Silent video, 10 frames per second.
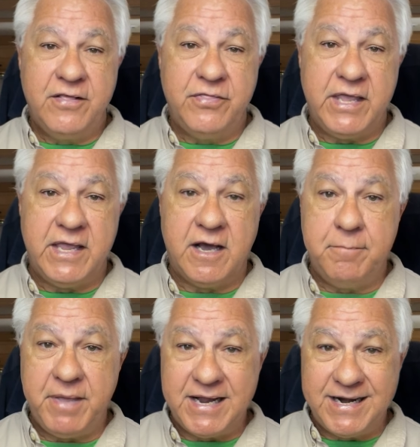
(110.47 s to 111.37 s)
the
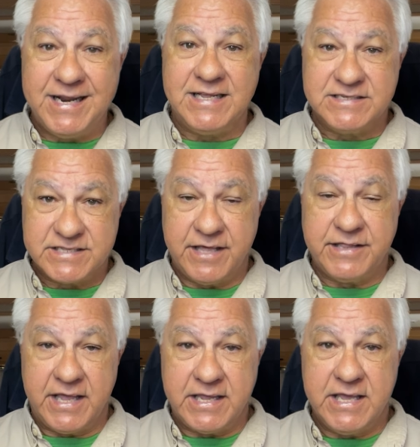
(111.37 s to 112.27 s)
amenities
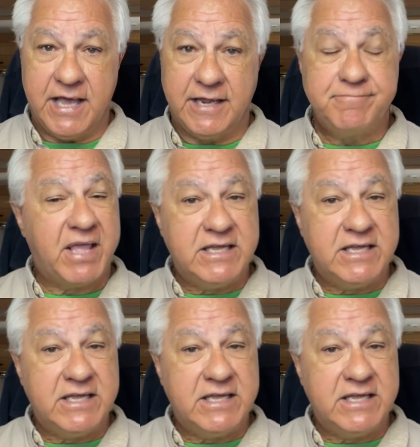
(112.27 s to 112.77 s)
that they get.